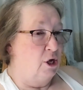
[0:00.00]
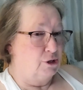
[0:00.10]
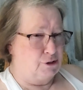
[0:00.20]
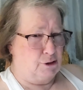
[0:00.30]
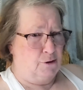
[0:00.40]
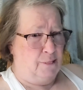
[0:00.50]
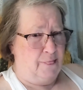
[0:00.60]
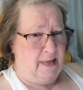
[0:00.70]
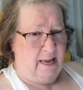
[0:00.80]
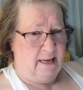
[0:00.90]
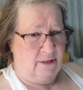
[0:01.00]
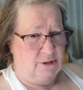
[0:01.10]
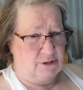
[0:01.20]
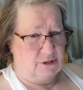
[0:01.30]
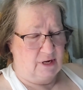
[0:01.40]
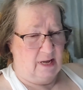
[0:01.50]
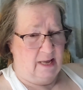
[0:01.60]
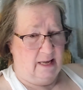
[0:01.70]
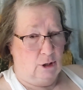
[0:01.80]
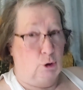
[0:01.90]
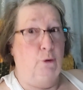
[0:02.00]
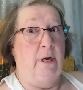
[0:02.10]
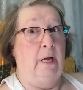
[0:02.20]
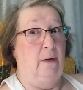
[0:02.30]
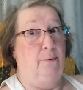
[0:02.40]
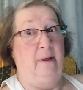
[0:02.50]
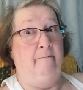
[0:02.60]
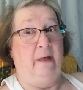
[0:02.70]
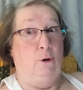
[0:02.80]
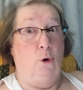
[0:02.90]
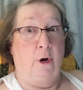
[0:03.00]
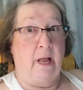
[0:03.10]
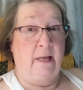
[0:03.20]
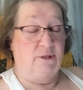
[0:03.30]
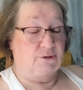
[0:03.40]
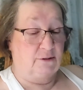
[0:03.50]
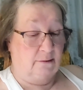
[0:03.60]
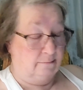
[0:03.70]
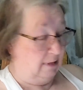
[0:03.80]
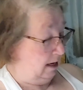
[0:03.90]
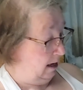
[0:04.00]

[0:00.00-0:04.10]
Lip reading: certain things, including a female orgasm